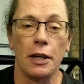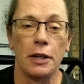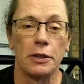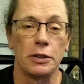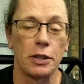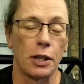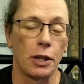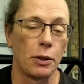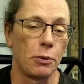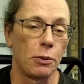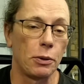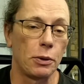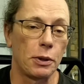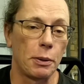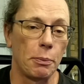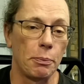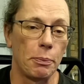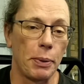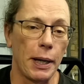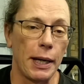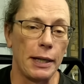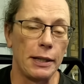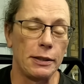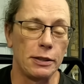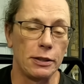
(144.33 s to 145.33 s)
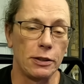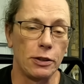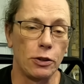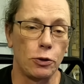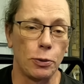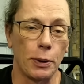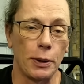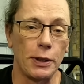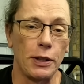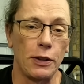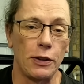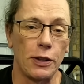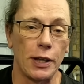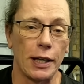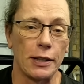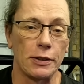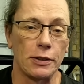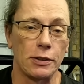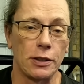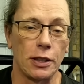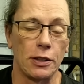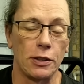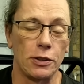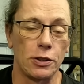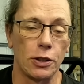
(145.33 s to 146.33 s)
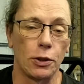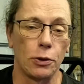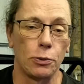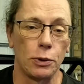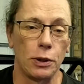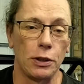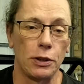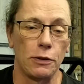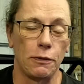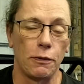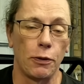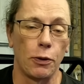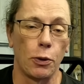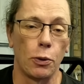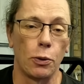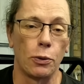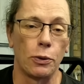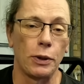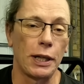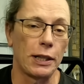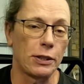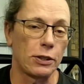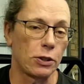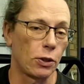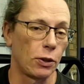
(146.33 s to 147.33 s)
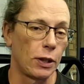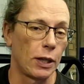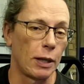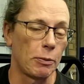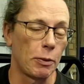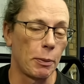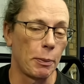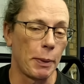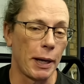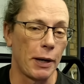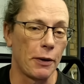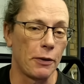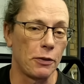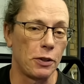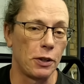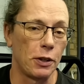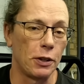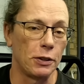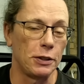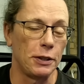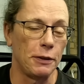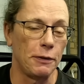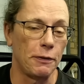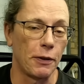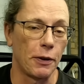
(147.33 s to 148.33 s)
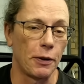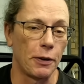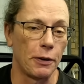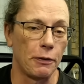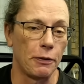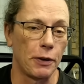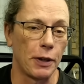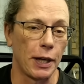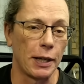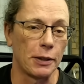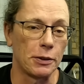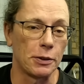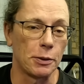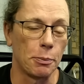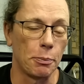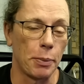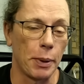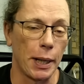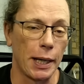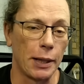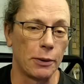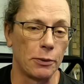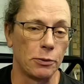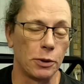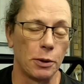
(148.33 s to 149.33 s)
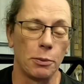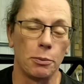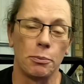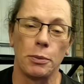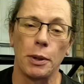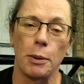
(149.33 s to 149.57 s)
So compared to the $20,000 they sold it for, that's gone up about £35,000.